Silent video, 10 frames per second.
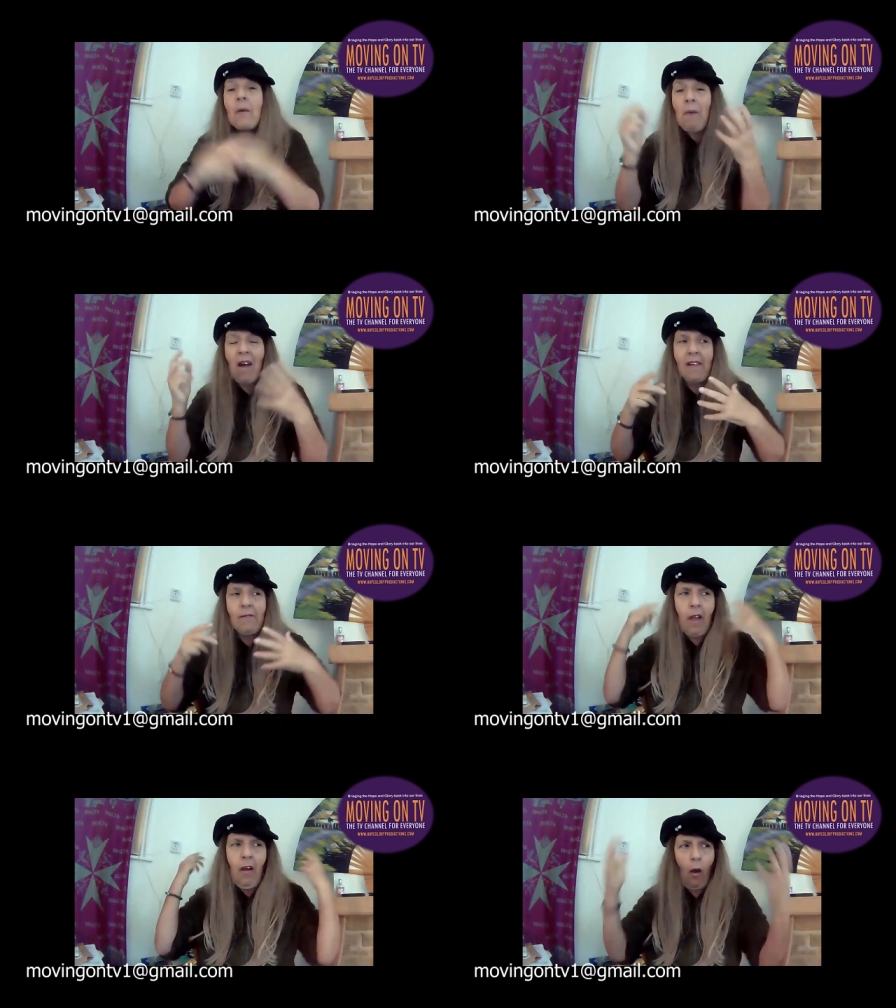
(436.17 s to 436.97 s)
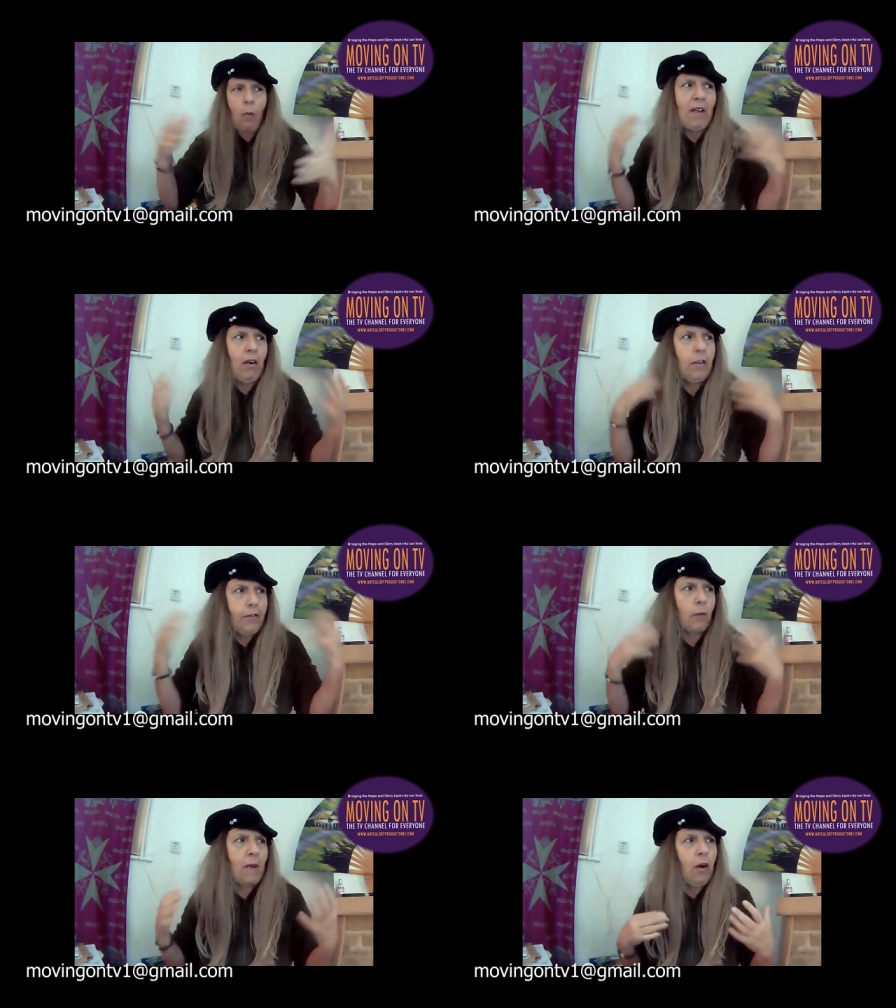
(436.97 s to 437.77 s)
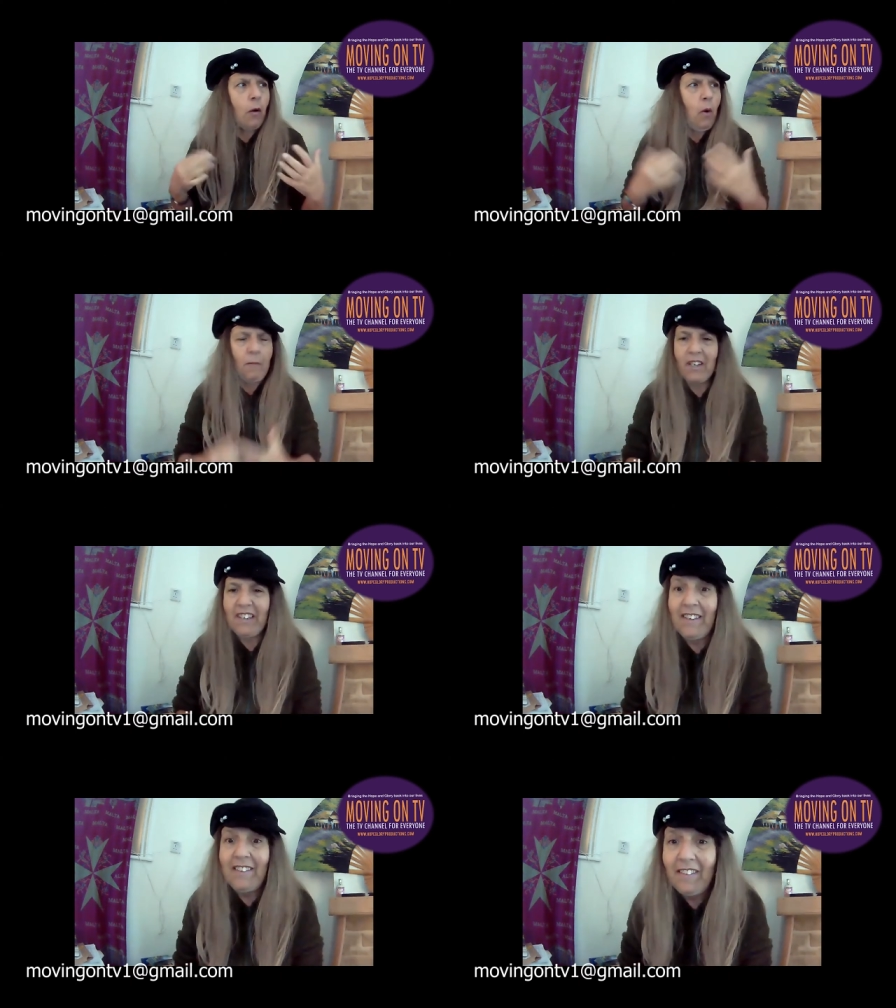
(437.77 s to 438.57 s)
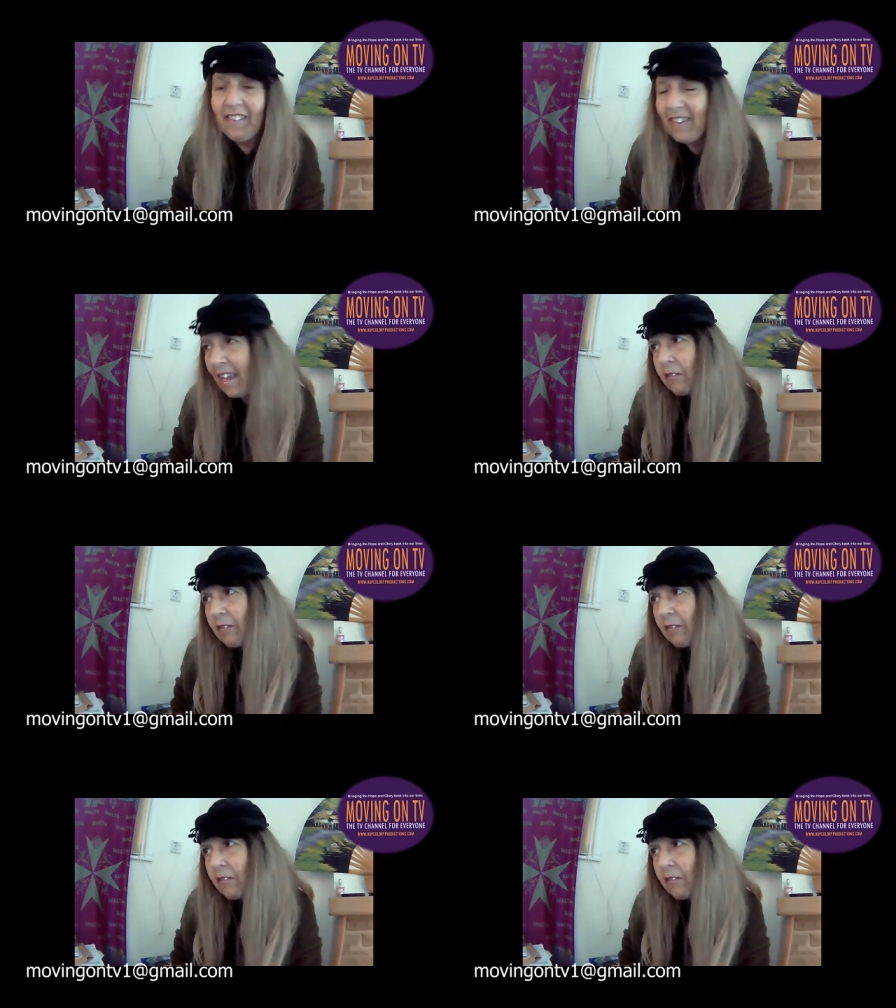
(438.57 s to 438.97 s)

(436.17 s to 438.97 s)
The mind, oh my God, oh my God, what am I going to do today?